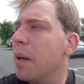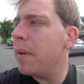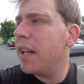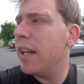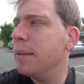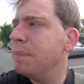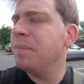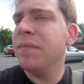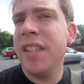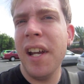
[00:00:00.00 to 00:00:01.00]
But
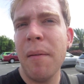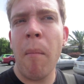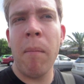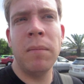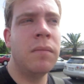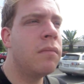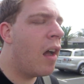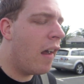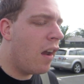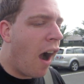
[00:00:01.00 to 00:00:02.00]

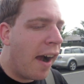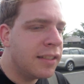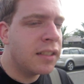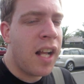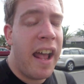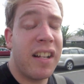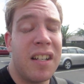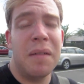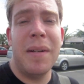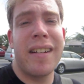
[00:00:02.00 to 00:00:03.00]
yeah, it's
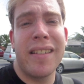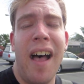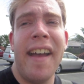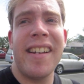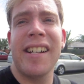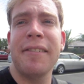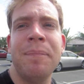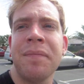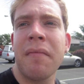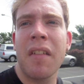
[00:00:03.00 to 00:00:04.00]
going to be exciting.
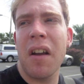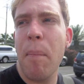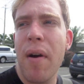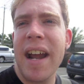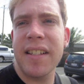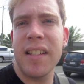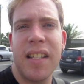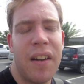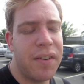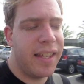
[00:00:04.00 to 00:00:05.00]
We've got practice
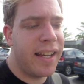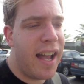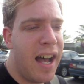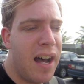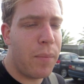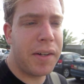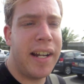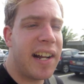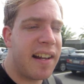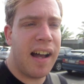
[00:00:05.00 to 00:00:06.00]
and everything. We
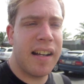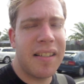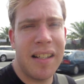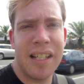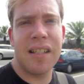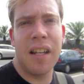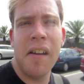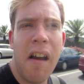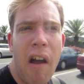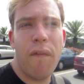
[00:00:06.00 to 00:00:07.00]
got our cast list
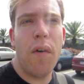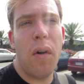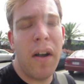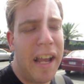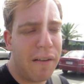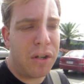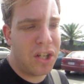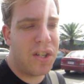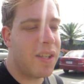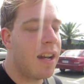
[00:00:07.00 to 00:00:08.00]
for our
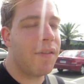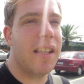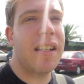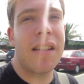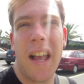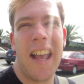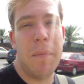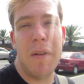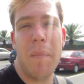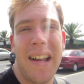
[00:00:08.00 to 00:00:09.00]
auditions and everything, so I
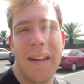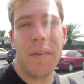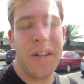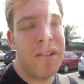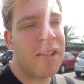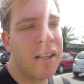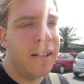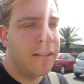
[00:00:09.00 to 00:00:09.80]
am in Mighty Foods.